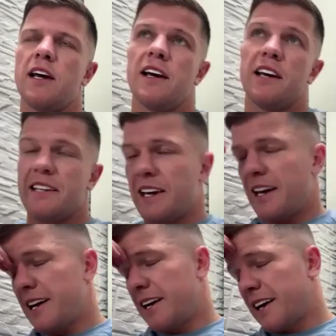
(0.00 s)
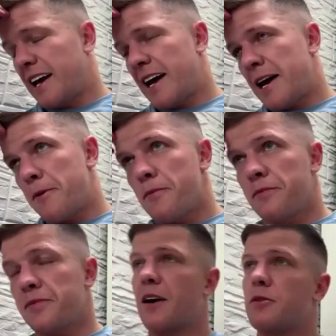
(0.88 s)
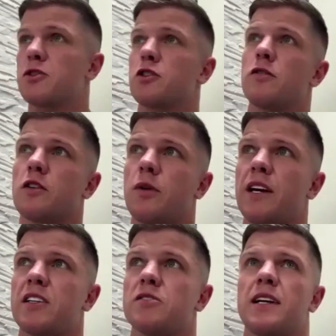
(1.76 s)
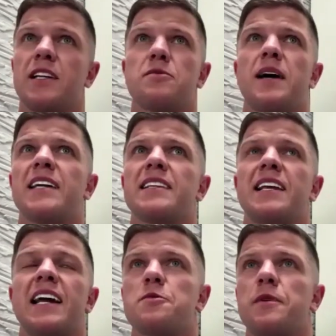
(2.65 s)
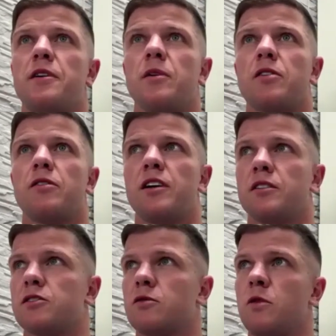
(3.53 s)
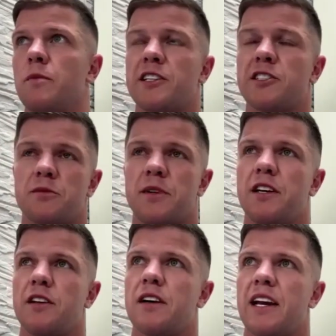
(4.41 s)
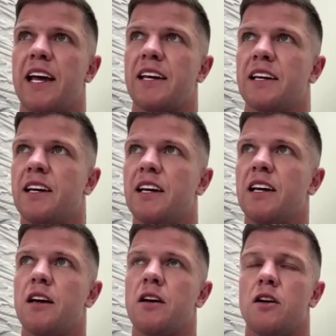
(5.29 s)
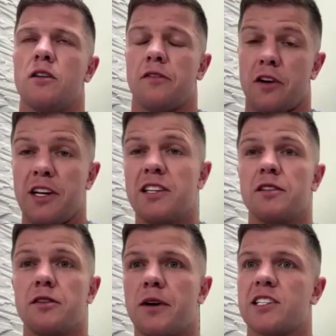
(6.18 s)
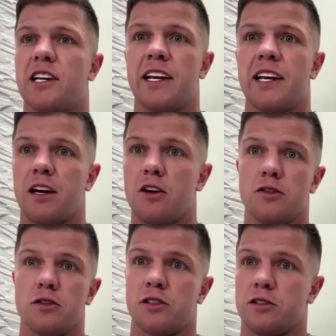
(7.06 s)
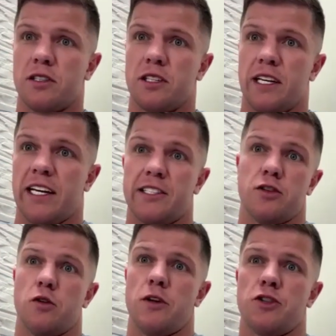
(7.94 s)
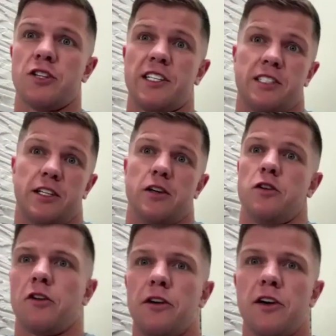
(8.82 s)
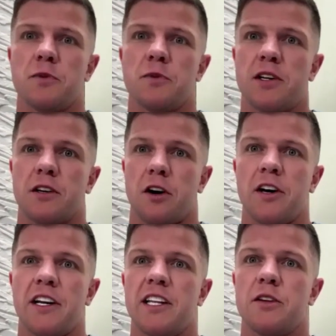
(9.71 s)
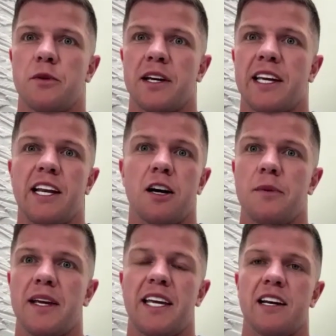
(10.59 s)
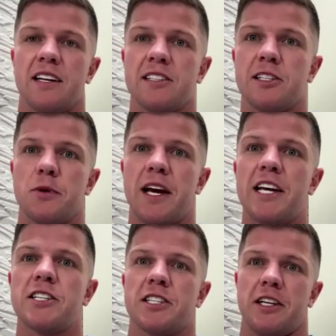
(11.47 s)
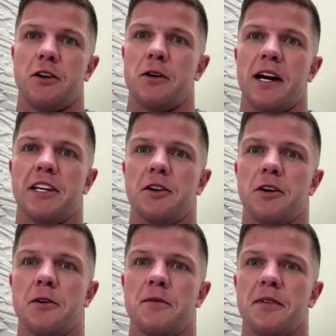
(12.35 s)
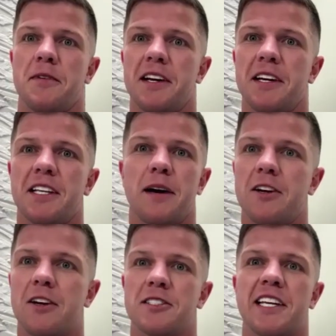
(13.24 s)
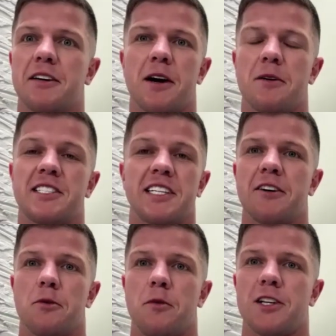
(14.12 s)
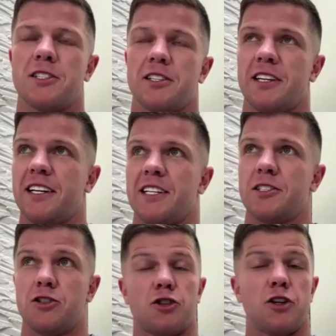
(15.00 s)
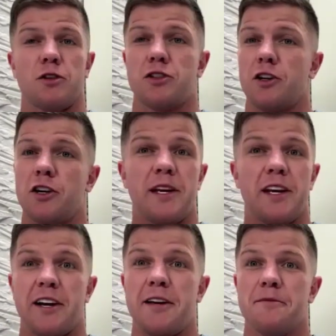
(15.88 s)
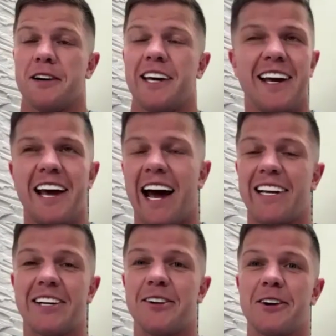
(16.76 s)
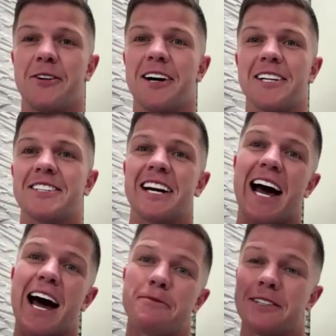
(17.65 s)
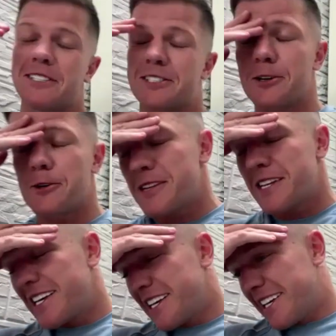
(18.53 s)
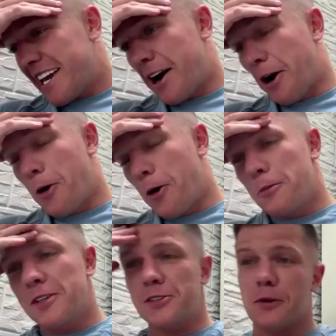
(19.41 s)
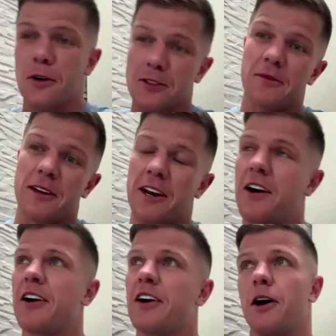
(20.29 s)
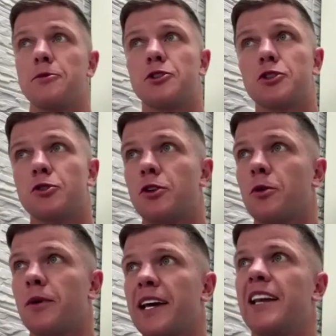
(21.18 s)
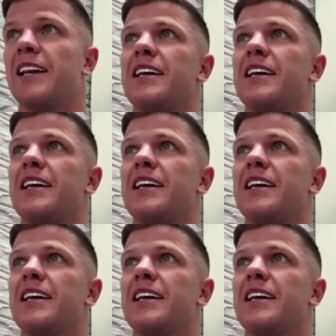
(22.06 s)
Yeah, that was over quick as well. It's mad the last period of my career. Someone messaged me the other day for an interview actually, and they goes, "It's so interesting, your career's been turning into a killer be killed situation. Anytime the bell goes ding, you better be sitting down and watching." And it's true, it's either me or him, and you don't know what's going to happen. So yeah, I hope this one goes on a bit longer. I'm sure it will.